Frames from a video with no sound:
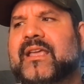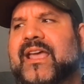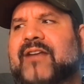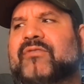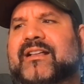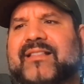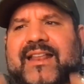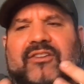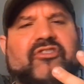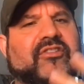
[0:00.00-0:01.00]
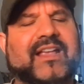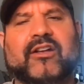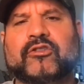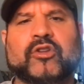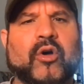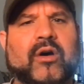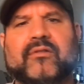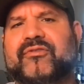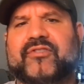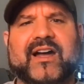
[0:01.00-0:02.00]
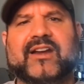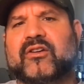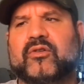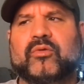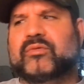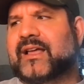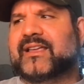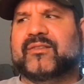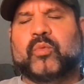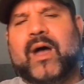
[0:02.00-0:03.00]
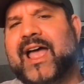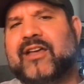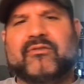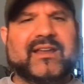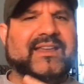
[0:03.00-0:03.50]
And Rick Lynn is just like a long fighter who like is wiry.